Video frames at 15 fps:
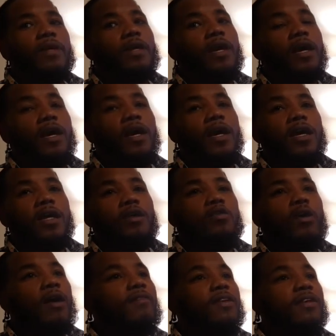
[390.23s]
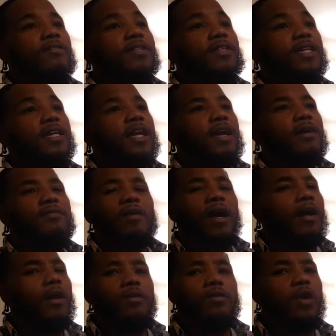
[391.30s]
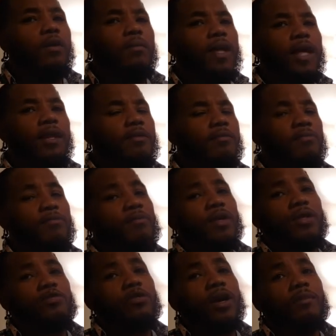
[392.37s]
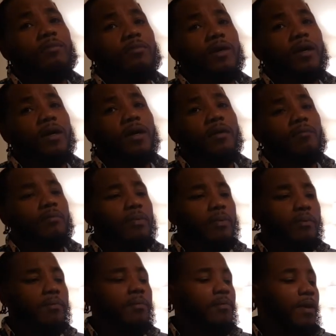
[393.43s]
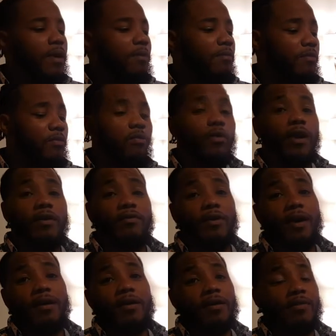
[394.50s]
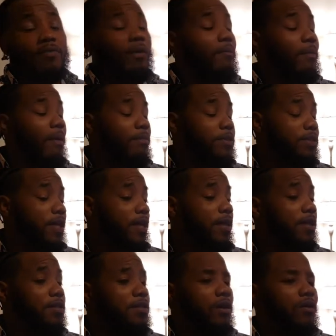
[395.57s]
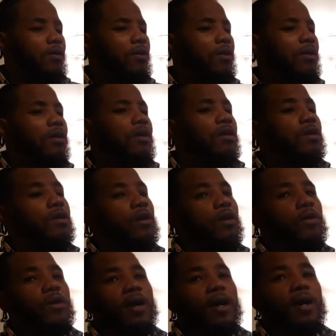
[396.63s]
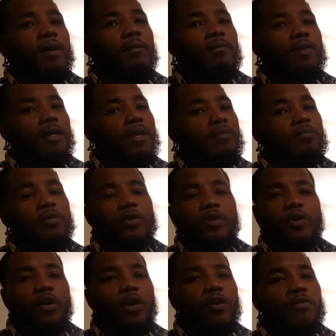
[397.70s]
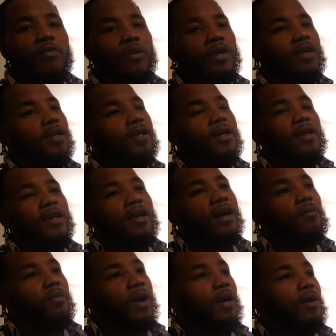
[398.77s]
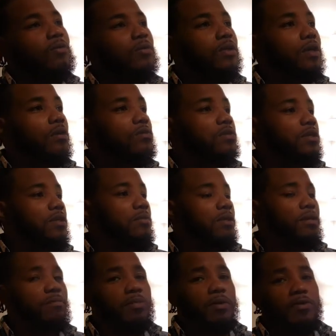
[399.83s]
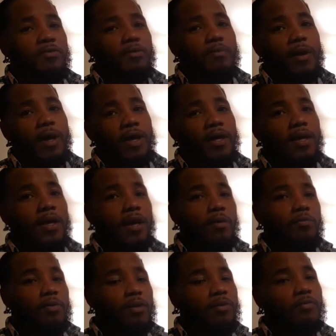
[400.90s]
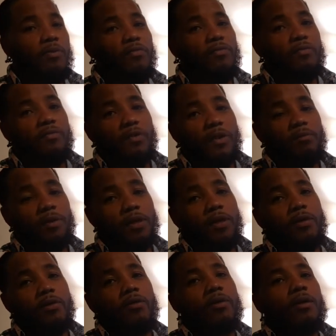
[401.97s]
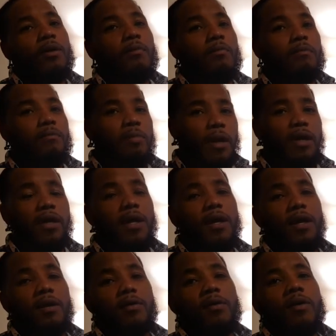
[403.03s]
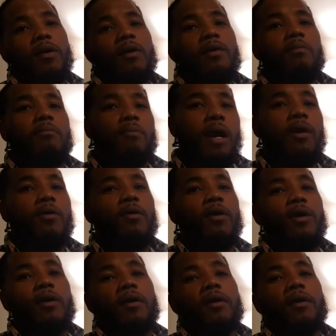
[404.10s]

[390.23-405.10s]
And you haven't even seen it. Thurman hadn't even been dropped before that fight, if I'm not mistaken. So, he pulled it off, and I'm rocking with the OG, man. P for Pacquiao. P for Filipino. Pacquiao. Power.